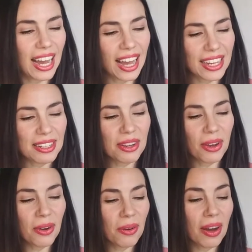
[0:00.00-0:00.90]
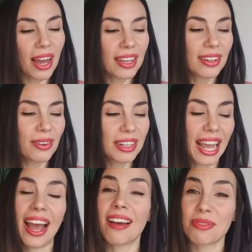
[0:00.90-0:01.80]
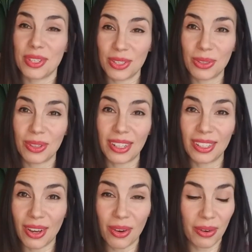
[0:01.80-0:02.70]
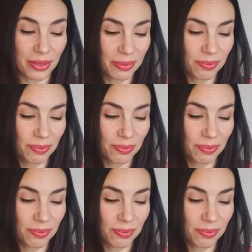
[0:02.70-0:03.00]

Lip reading: I know I don't have to do it alone.